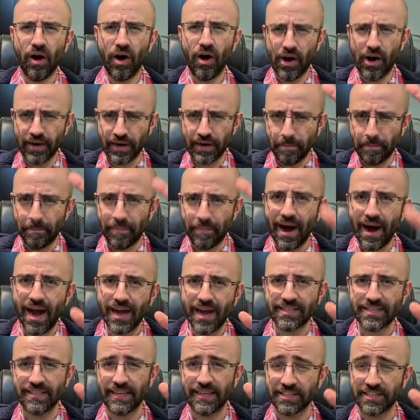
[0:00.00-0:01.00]
on a
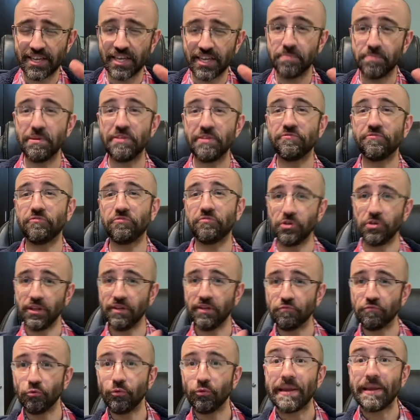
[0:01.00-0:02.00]
box that's going to be full
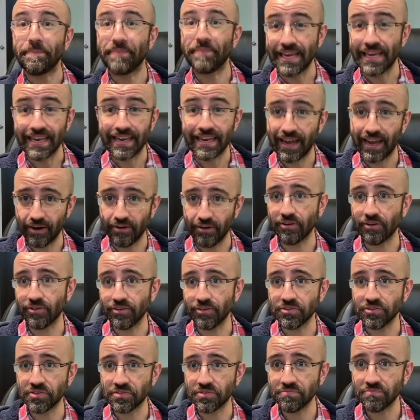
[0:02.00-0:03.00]
of repeat
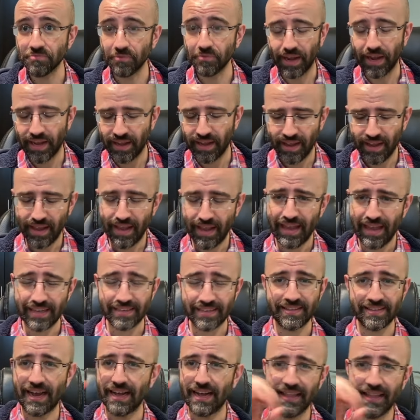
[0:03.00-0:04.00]
characters, right?
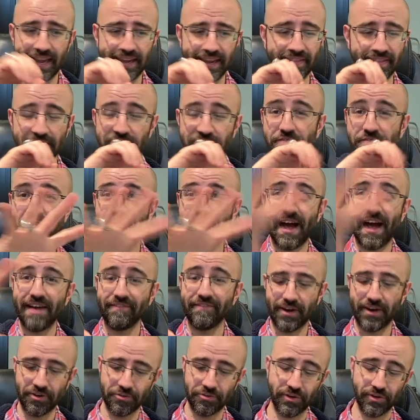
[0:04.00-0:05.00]
It's not like this
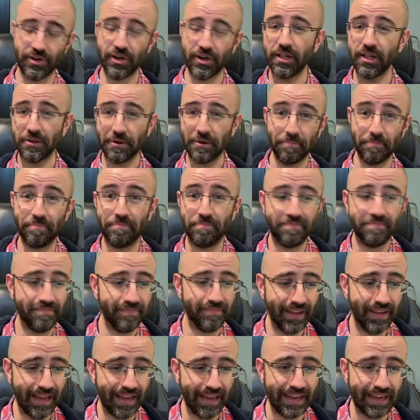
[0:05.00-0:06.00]
$500
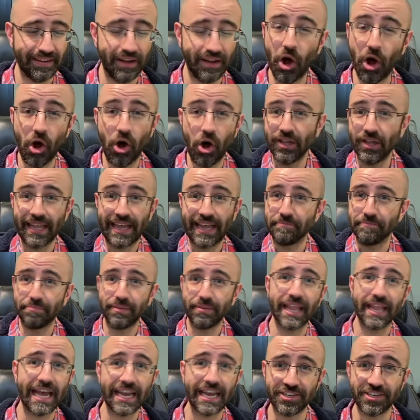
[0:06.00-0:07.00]
uh, all in
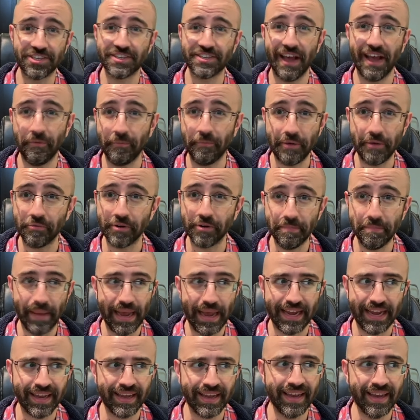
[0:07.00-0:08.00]
pledge that we would
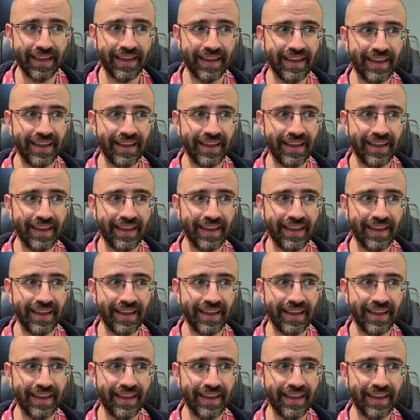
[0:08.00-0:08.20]
make